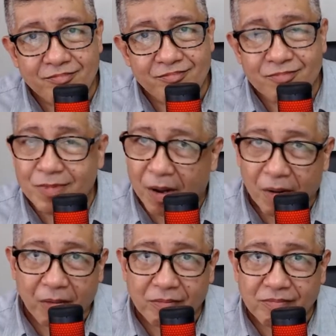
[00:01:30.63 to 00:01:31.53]

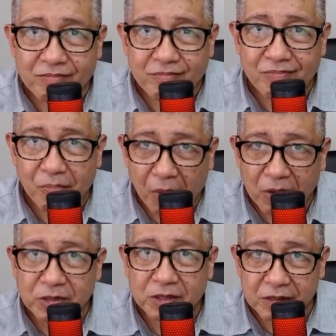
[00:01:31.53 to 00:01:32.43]
Now,
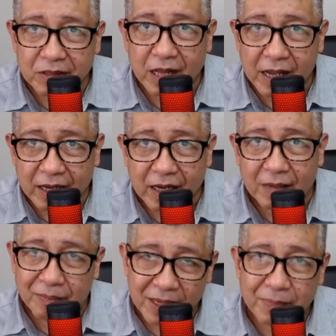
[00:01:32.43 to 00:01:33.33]
most likely
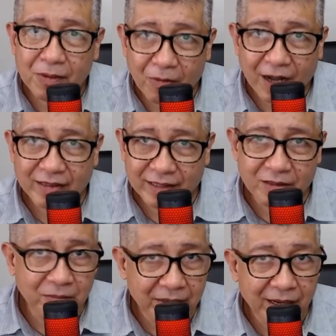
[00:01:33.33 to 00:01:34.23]
people wanted
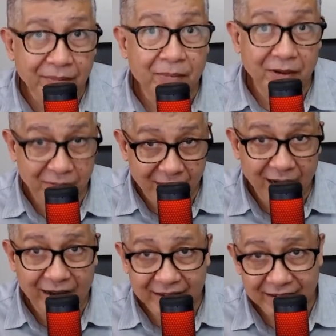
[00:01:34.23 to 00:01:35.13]
to be number one.